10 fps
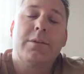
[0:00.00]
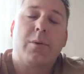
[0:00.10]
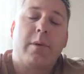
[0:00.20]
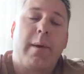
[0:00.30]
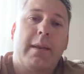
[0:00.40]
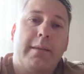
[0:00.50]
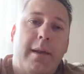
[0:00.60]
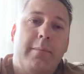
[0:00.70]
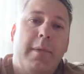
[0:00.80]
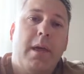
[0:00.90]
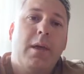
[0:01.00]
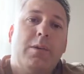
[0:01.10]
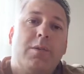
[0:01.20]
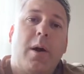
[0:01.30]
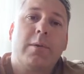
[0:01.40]
short amount of time,
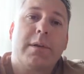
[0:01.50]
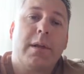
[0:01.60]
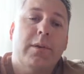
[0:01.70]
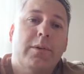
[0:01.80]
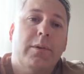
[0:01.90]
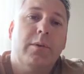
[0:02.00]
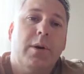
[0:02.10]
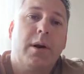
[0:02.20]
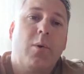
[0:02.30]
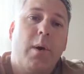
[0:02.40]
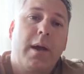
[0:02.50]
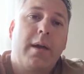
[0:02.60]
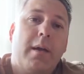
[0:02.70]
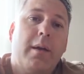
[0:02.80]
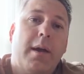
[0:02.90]
so I was going to do a quick
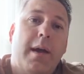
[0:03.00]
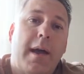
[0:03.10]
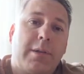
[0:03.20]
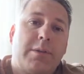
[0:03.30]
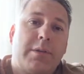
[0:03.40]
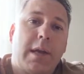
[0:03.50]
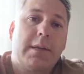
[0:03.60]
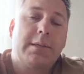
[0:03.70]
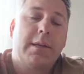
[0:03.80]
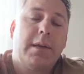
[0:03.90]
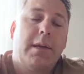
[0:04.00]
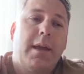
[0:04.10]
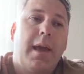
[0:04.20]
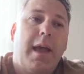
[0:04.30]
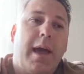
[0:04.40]
exercise.
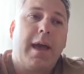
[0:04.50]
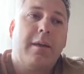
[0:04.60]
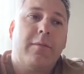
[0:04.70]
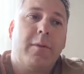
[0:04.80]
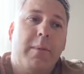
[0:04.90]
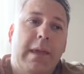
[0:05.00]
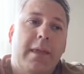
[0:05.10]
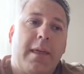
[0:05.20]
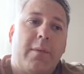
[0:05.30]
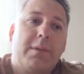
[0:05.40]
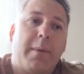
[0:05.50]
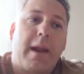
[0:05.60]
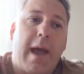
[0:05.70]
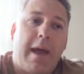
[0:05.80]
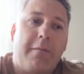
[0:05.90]
And for me, that was about a
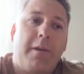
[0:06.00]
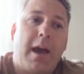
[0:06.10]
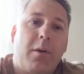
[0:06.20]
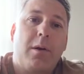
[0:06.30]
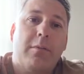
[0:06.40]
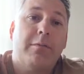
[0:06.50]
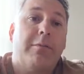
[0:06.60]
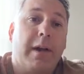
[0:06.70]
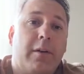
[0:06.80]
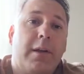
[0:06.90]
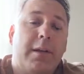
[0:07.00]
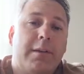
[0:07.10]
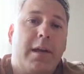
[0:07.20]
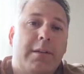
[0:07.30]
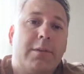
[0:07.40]
half an hour of very
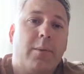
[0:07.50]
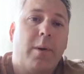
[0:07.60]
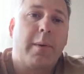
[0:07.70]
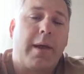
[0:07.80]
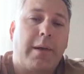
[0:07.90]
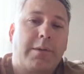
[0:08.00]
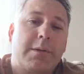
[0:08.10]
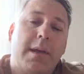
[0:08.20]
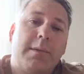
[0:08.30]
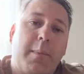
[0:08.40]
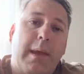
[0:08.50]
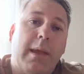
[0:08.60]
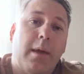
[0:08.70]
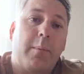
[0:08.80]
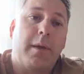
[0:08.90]
intense aerobic exercise,
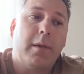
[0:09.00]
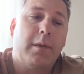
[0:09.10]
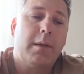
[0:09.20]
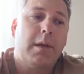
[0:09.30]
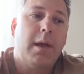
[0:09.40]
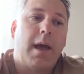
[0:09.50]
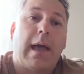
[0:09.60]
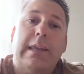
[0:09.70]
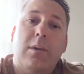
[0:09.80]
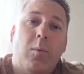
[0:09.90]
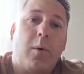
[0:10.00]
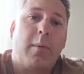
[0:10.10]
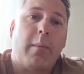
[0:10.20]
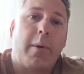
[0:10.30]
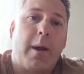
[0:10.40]
biking up a hill. I didn't warm
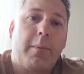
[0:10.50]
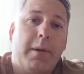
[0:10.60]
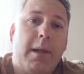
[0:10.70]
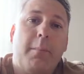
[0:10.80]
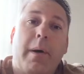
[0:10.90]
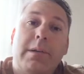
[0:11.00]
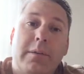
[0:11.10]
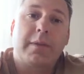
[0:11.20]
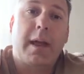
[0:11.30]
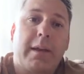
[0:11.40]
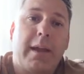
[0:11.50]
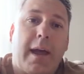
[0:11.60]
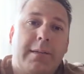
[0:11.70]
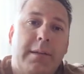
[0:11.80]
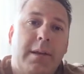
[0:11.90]
up properly. A bunch of lactic
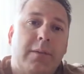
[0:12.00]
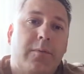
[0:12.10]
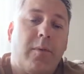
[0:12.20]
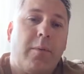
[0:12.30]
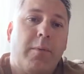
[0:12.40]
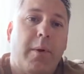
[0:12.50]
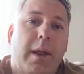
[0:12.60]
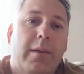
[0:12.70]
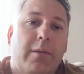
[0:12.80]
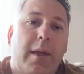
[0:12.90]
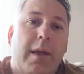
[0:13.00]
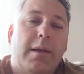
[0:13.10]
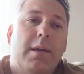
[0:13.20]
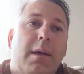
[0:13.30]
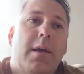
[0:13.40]
acid gets formed when I do that.
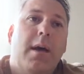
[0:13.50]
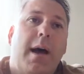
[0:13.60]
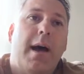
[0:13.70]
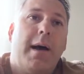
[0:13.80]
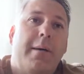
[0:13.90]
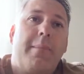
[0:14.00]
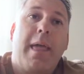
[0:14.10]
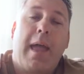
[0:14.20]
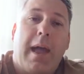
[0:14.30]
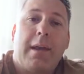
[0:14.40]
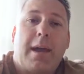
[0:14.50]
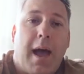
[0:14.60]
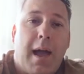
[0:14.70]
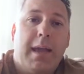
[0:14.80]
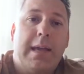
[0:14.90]
And
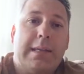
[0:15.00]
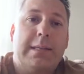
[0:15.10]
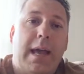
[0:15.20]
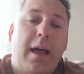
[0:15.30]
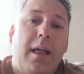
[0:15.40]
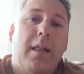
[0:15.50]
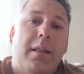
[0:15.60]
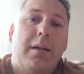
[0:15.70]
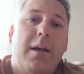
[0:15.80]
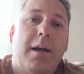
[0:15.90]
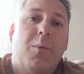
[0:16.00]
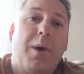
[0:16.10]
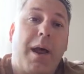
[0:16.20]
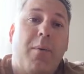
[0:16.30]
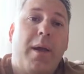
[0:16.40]
I can tell
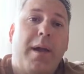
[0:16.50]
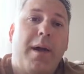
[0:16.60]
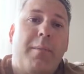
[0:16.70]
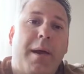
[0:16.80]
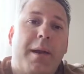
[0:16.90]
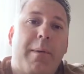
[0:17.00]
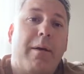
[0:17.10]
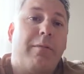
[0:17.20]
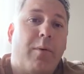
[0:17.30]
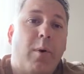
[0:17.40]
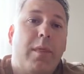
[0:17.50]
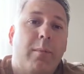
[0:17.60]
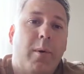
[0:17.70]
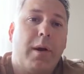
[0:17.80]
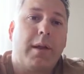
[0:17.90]
when I wake up at about 4 in the
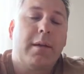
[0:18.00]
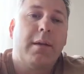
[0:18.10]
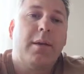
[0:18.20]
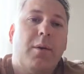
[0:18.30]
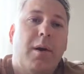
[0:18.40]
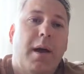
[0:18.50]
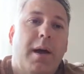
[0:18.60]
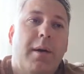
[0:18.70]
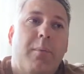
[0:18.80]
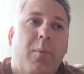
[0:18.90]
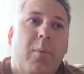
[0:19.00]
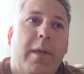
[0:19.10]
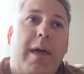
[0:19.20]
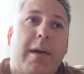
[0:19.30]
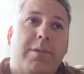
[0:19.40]
morning
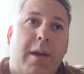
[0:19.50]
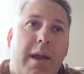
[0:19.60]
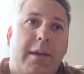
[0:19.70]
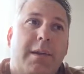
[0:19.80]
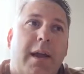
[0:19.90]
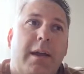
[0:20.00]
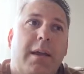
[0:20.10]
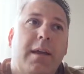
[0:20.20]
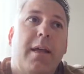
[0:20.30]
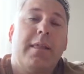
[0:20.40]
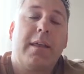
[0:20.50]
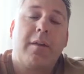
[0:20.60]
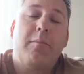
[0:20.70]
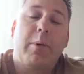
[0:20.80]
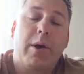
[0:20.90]
with extra anxiety that
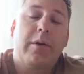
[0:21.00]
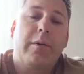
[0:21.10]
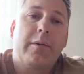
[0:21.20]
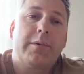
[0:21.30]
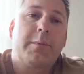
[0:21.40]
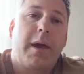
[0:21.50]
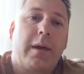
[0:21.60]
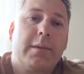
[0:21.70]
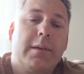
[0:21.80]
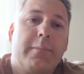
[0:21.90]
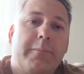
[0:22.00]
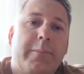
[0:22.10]
I've burned through some calcium.